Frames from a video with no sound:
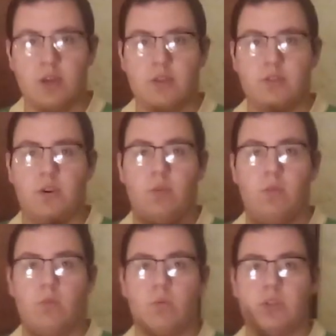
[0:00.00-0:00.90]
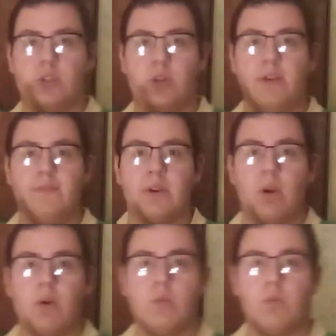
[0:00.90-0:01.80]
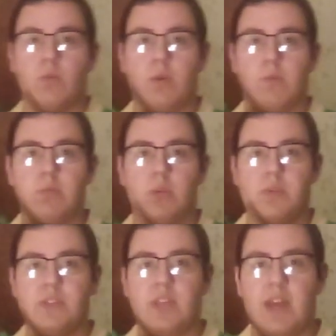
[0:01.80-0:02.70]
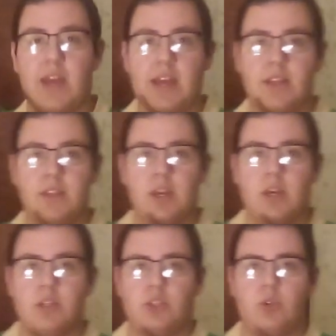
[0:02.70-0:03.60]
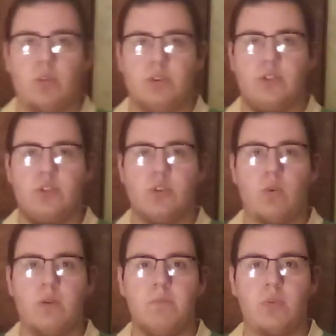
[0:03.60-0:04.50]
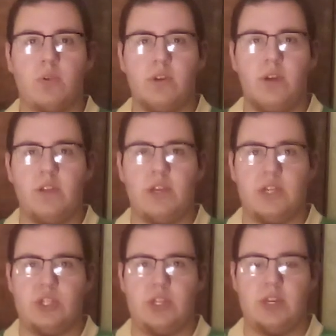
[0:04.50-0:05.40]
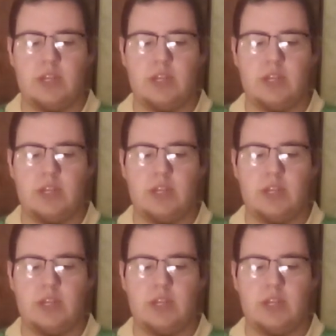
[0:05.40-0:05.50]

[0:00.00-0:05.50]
So, we're trying to figure out what Bloom has to add to her storybook collection.